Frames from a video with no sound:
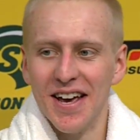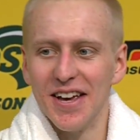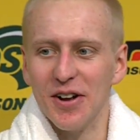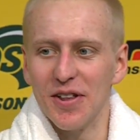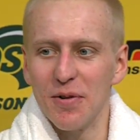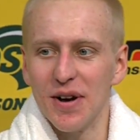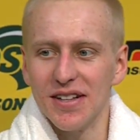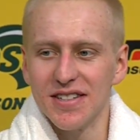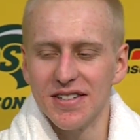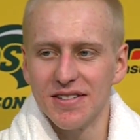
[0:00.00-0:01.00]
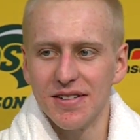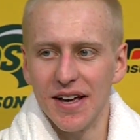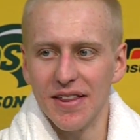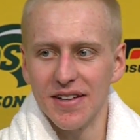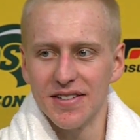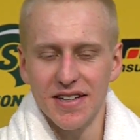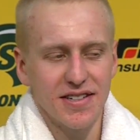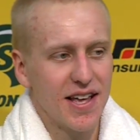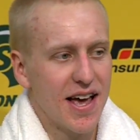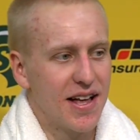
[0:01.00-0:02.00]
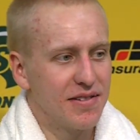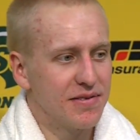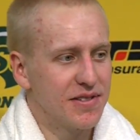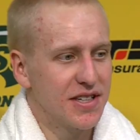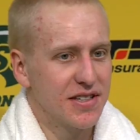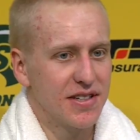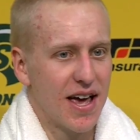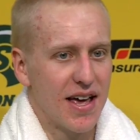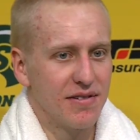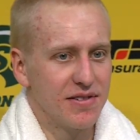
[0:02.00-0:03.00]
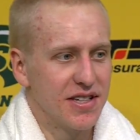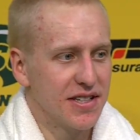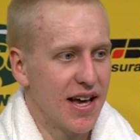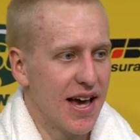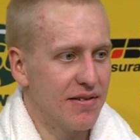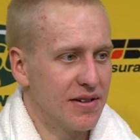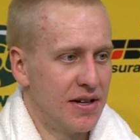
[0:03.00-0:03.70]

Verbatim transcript: You know, they went, I think, 6'10", 6'10", 6'8".